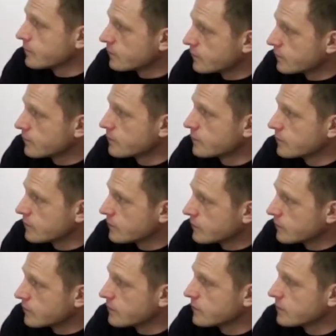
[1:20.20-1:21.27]

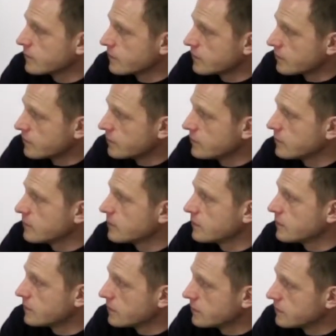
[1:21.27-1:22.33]

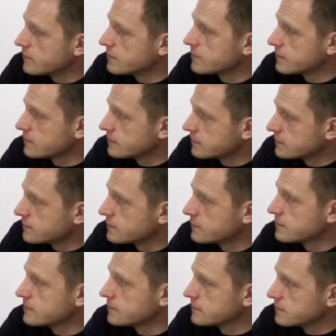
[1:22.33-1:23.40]

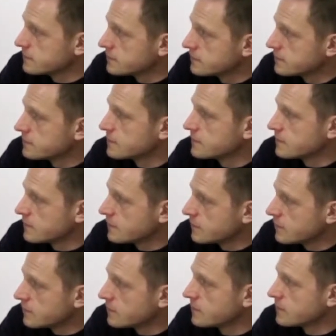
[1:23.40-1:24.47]

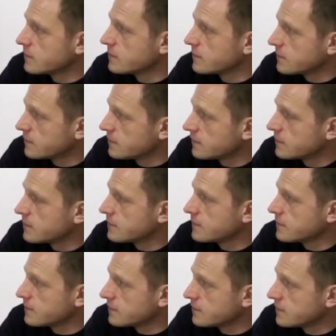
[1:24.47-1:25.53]

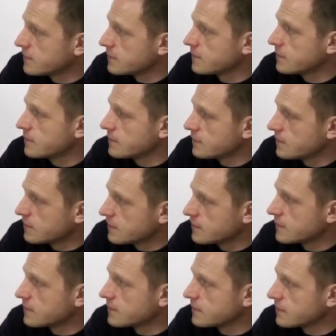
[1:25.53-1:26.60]

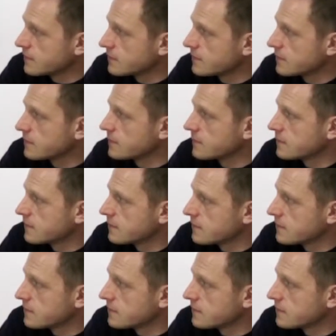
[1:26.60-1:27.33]
(not speaking)